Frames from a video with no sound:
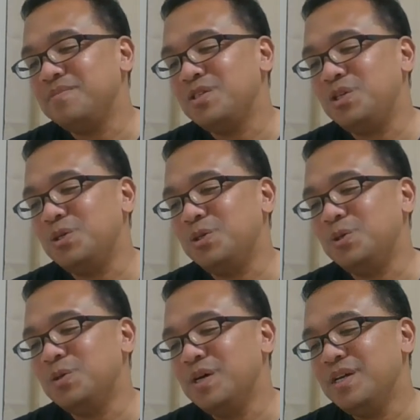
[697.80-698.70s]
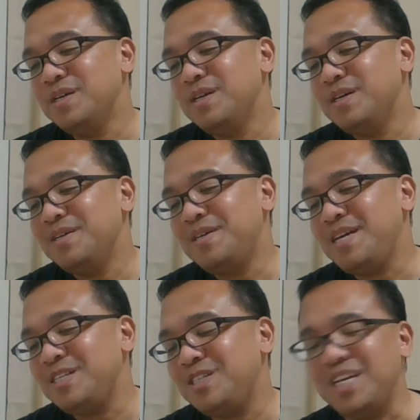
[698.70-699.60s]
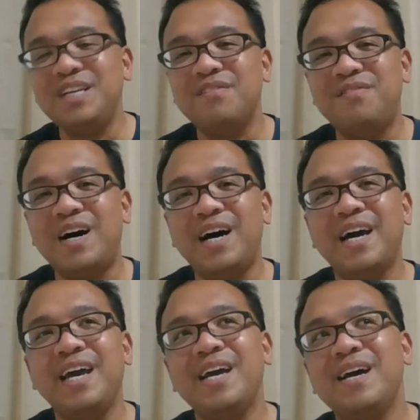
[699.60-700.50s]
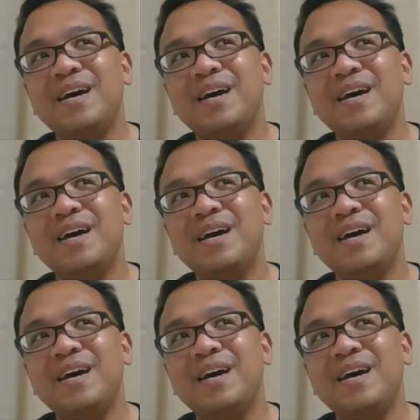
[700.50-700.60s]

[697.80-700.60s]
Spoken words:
to signify